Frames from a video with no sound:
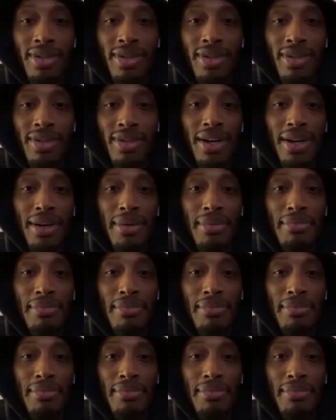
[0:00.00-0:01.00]

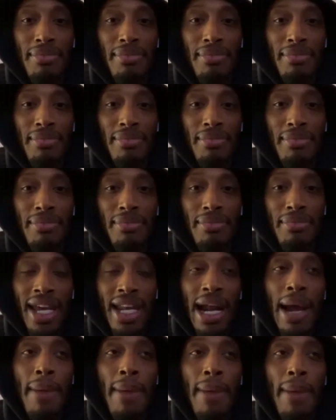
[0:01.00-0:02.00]
And
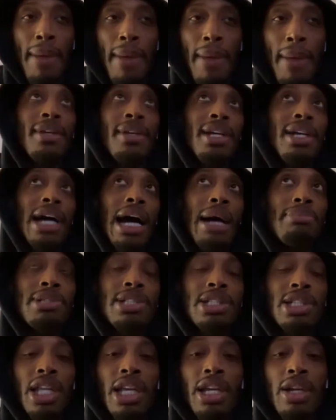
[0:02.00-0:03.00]
I'm
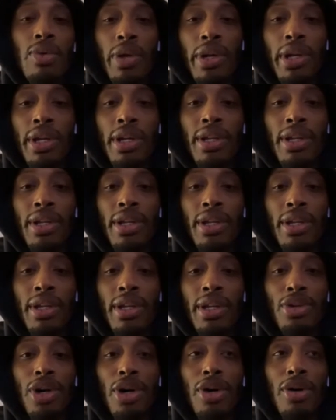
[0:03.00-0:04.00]
slick with it,
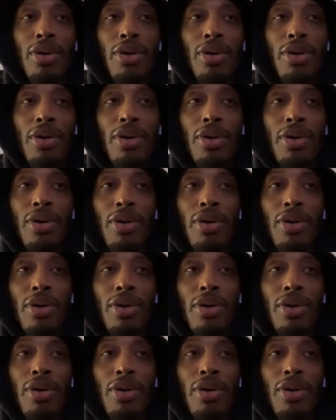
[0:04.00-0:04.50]
you know.